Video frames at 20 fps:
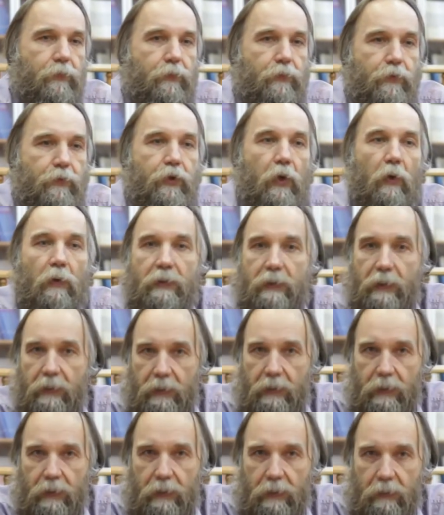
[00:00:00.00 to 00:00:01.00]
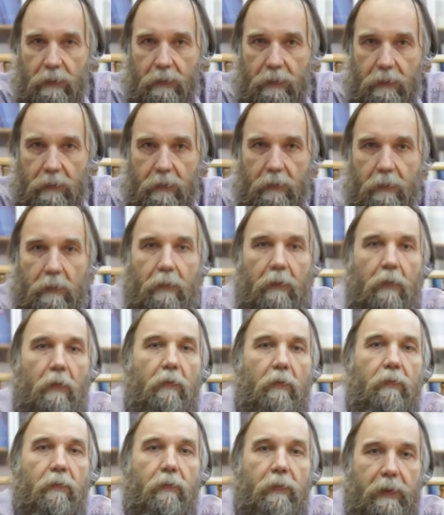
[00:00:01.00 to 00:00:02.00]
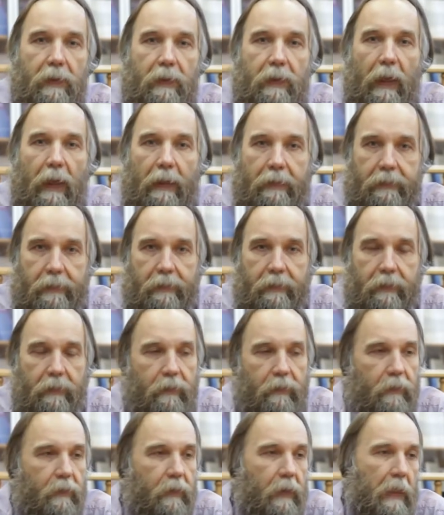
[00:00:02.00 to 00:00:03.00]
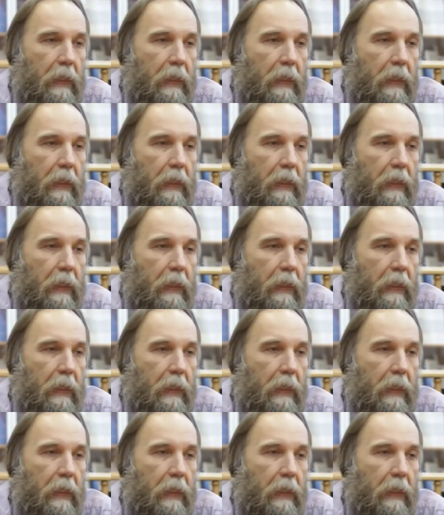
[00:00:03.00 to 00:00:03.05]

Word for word: choices of the identity.